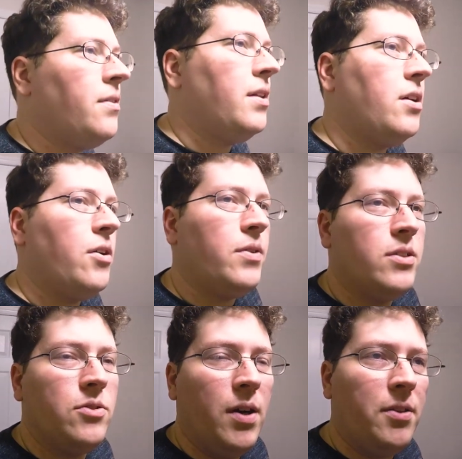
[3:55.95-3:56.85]
they go
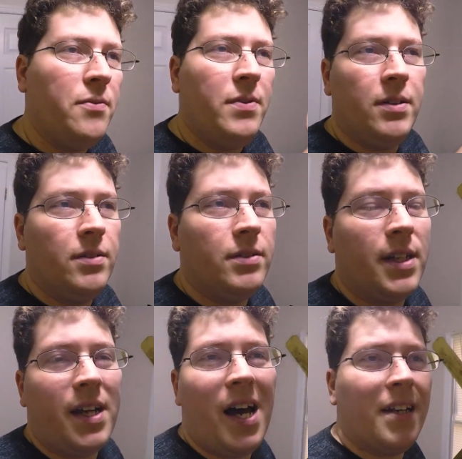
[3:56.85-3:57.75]
into other fields
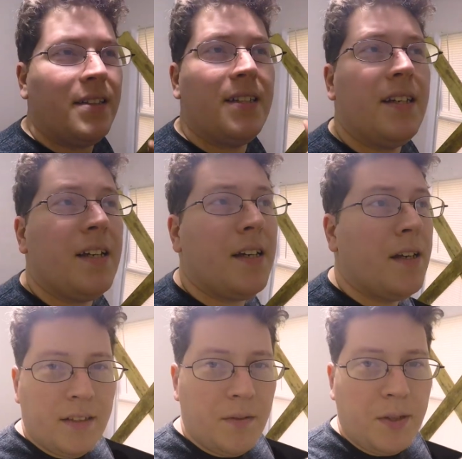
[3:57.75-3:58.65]
like I
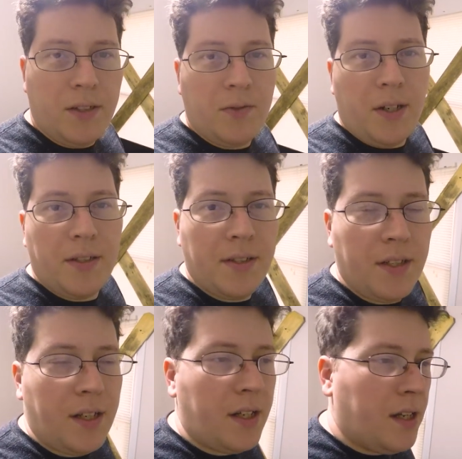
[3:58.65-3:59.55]
T, typically is what I
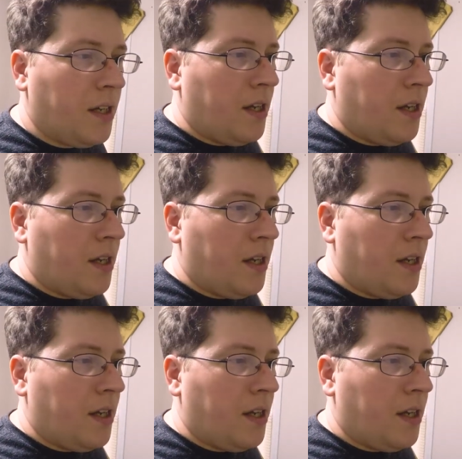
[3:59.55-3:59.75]
see,